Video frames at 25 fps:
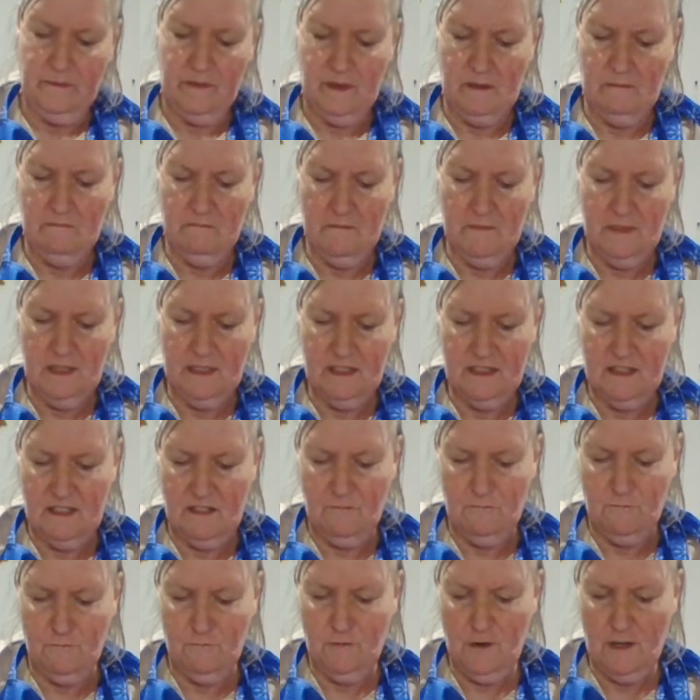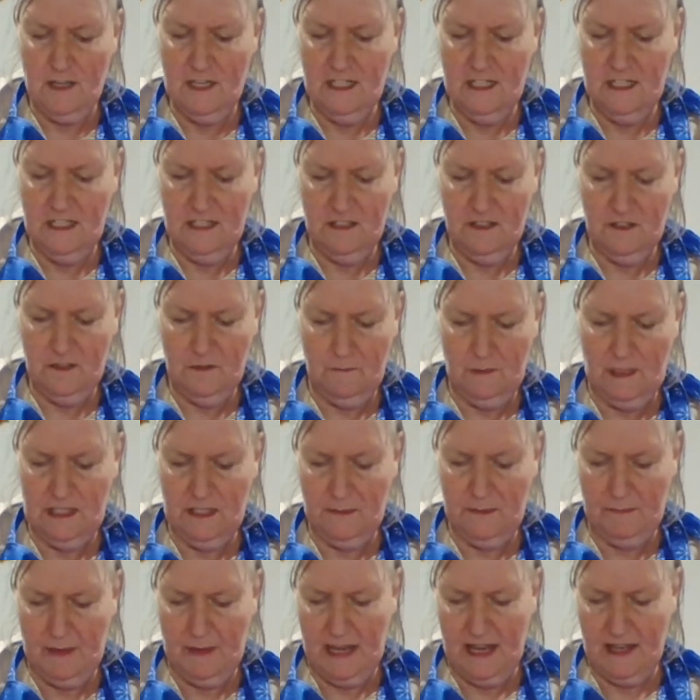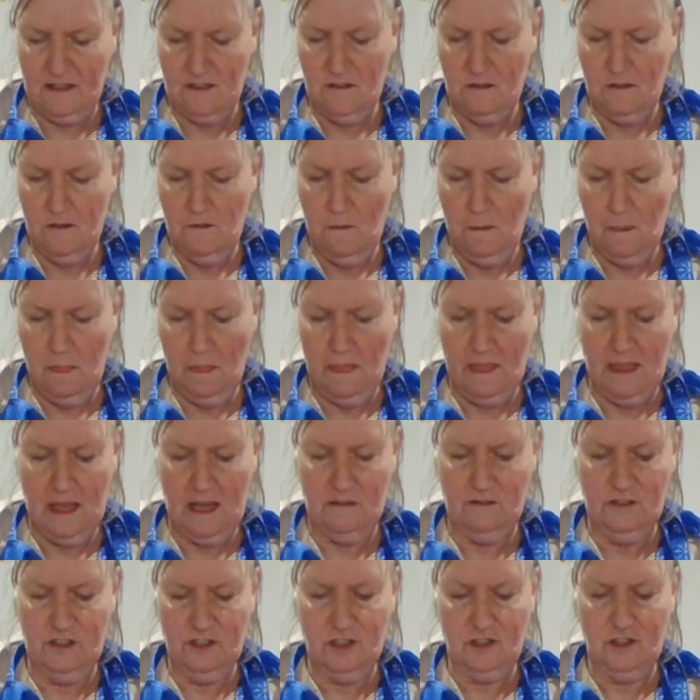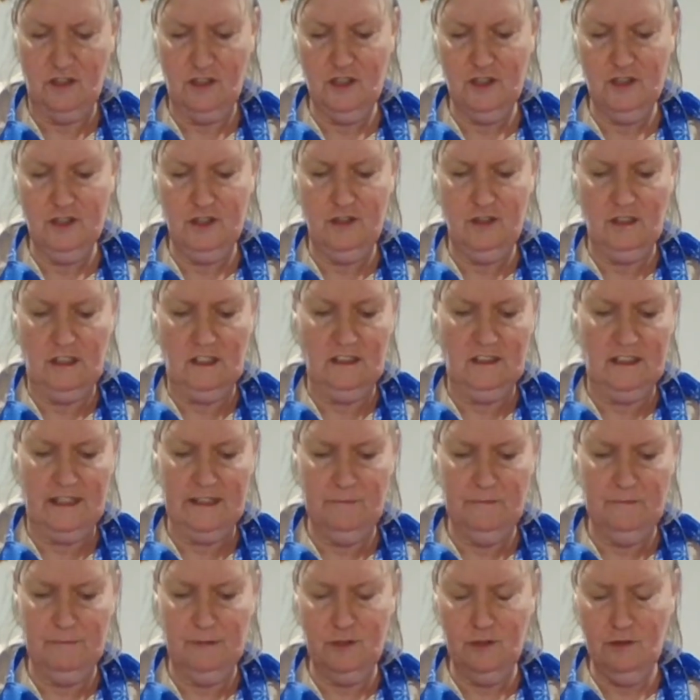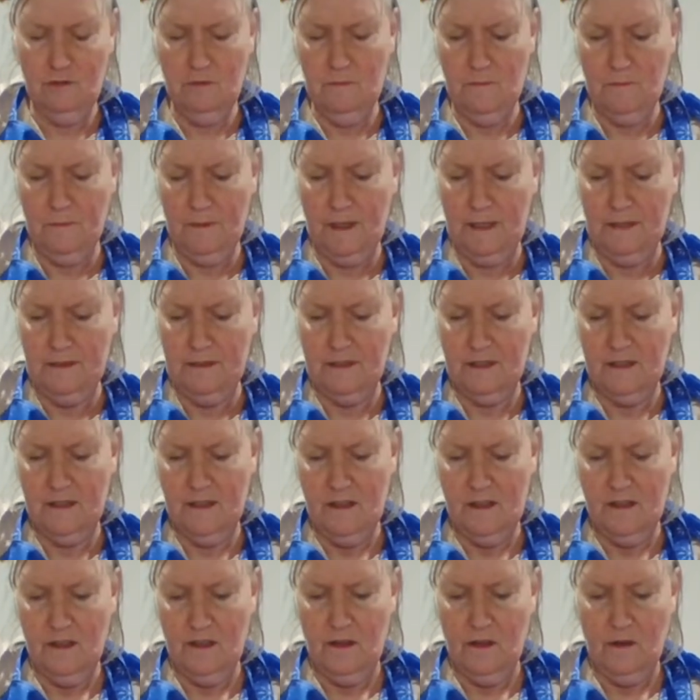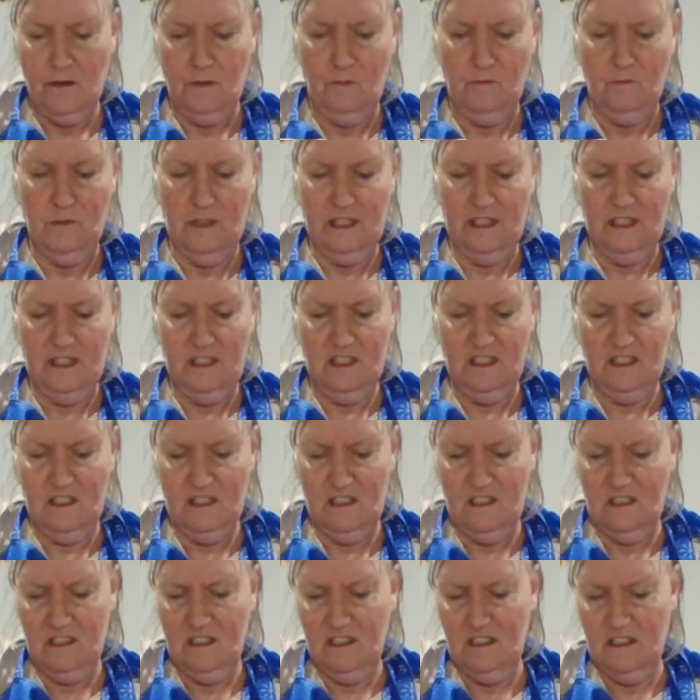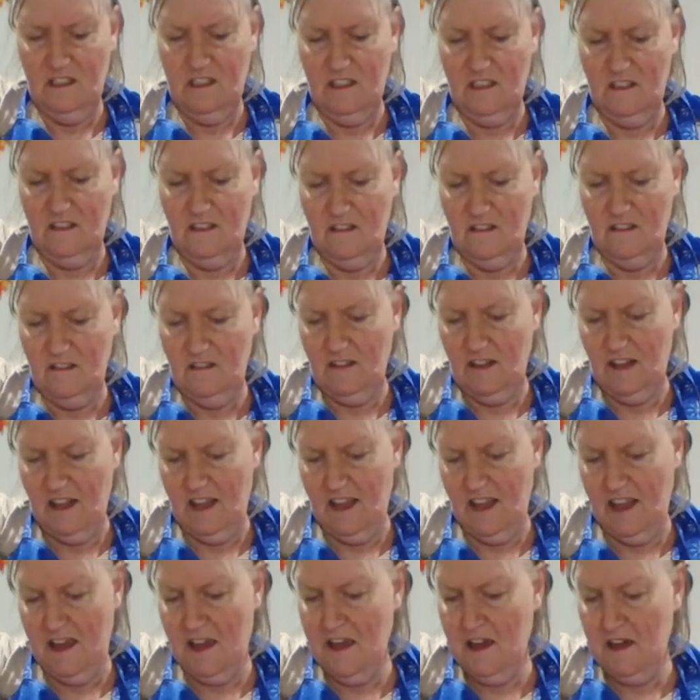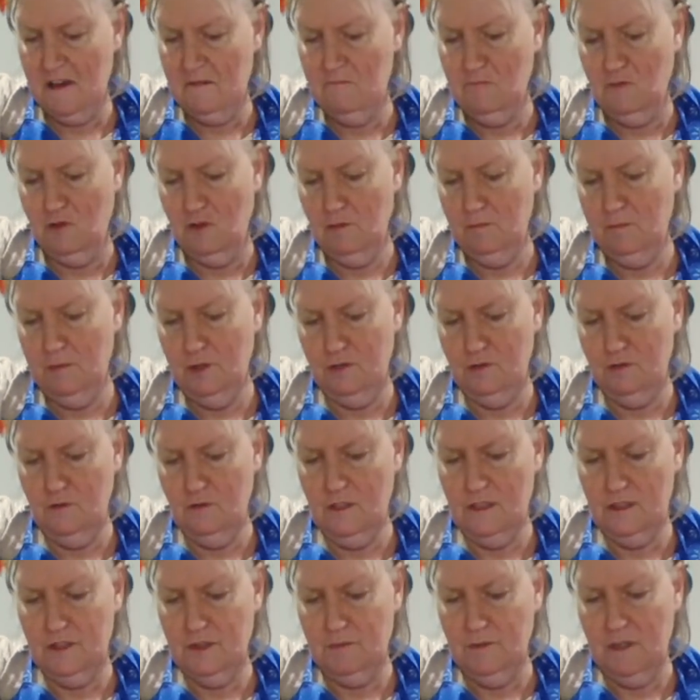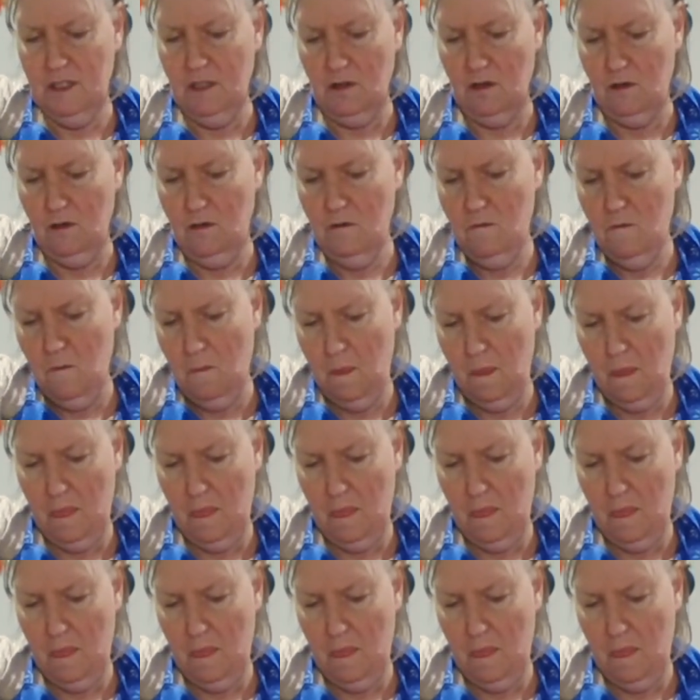and mix it right into my spackle. Now it's going to turn a light blue, but we can add more blue as we go.